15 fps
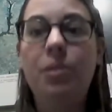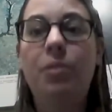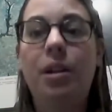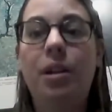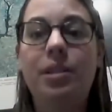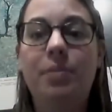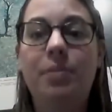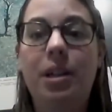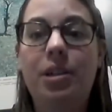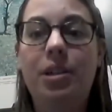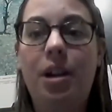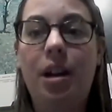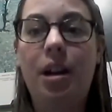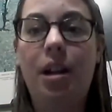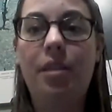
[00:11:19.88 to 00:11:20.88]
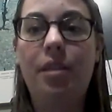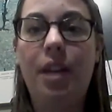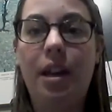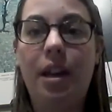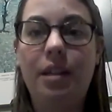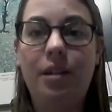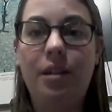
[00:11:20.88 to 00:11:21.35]
We want to make sure
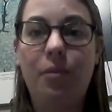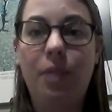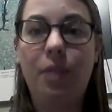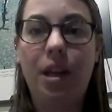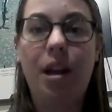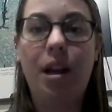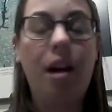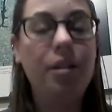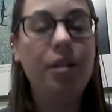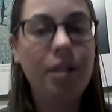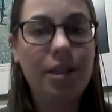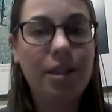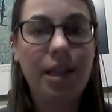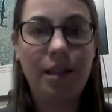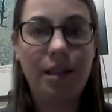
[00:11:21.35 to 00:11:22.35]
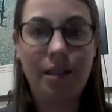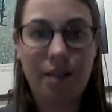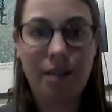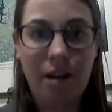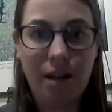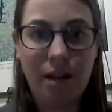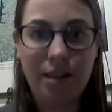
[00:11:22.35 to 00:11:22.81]
that we
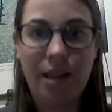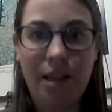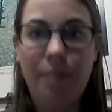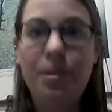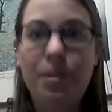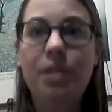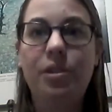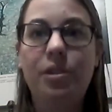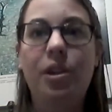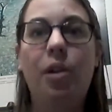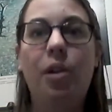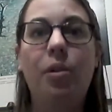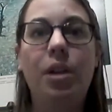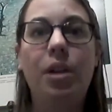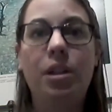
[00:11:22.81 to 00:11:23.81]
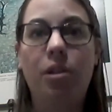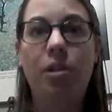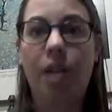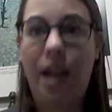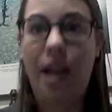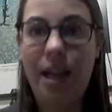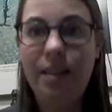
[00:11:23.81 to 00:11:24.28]
understand this concept. So
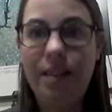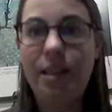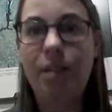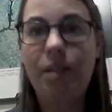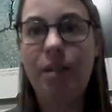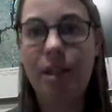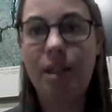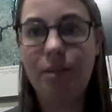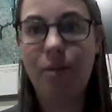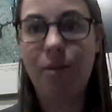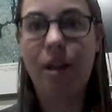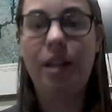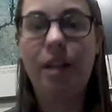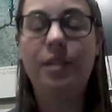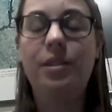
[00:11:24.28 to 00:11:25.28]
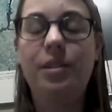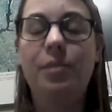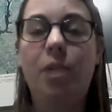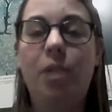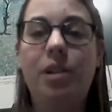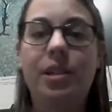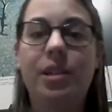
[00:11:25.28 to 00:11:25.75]
your asynchronous work
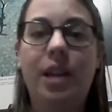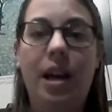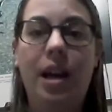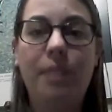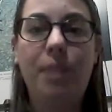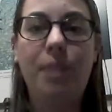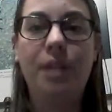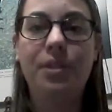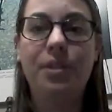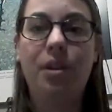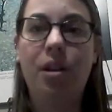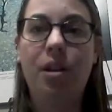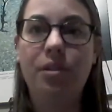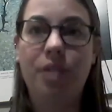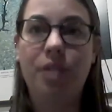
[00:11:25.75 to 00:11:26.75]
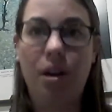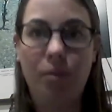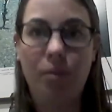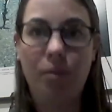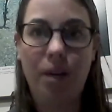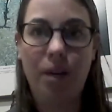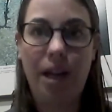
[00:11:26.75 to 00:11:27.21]
is to watch an Edpuzzle on
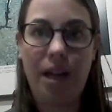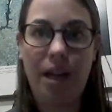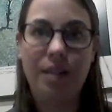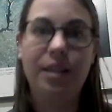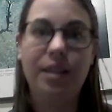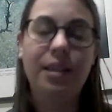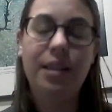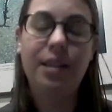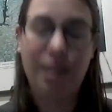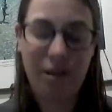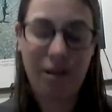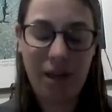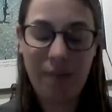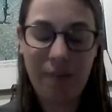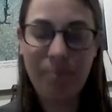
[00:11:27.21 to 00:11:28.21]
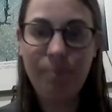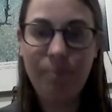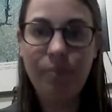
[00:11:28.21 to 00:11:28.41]
Darwin and his theory.